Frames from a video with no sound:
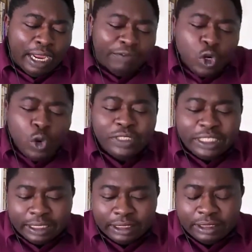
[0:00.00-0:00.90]
I've
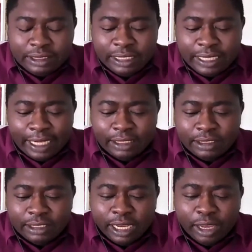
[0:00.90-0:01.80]
noticed that
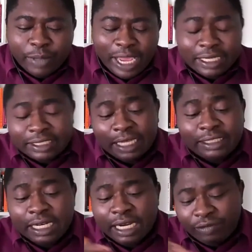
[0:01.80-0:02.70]
at a
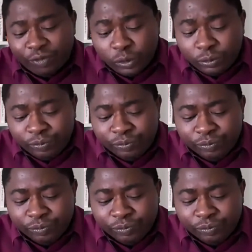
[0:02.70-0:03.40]
certain level,